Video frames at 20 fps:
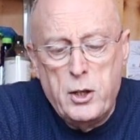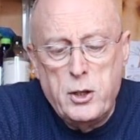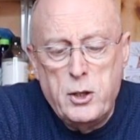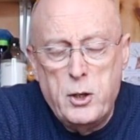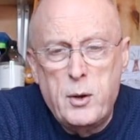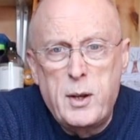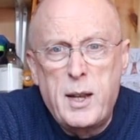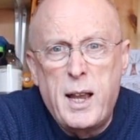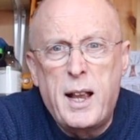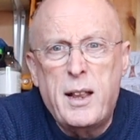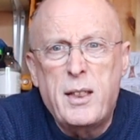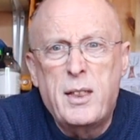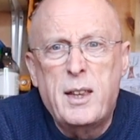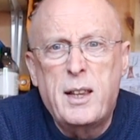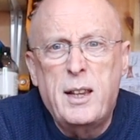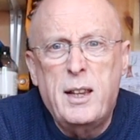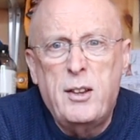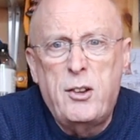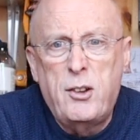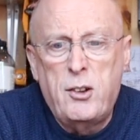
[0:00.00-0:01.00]
you get
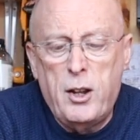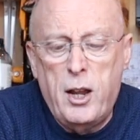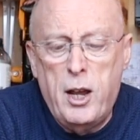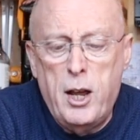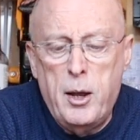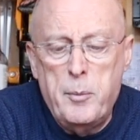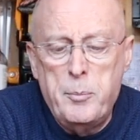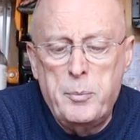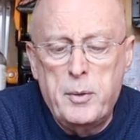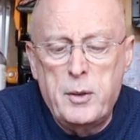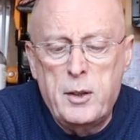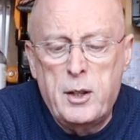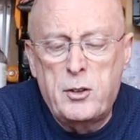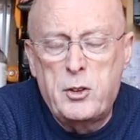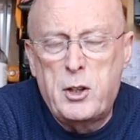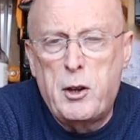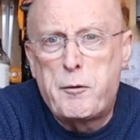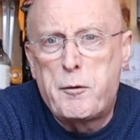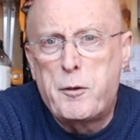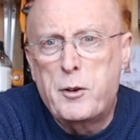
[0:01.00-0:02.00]
these the
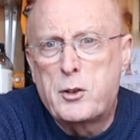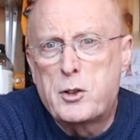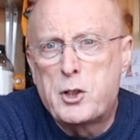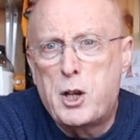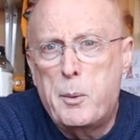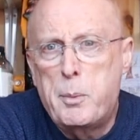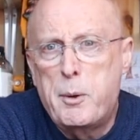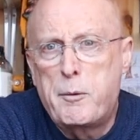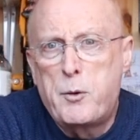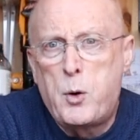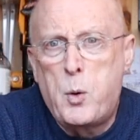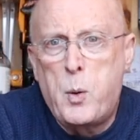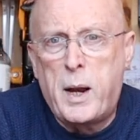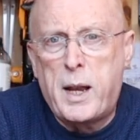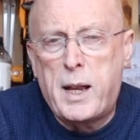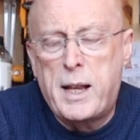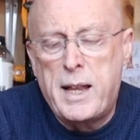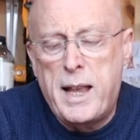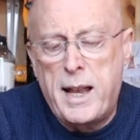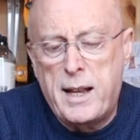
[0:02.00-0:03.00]
different type of
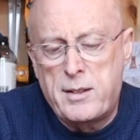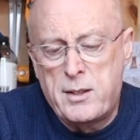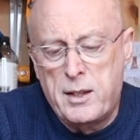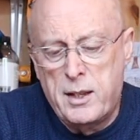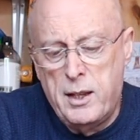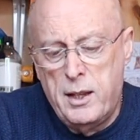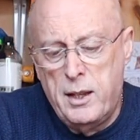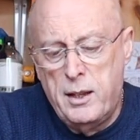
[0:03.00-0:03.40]
quick connect.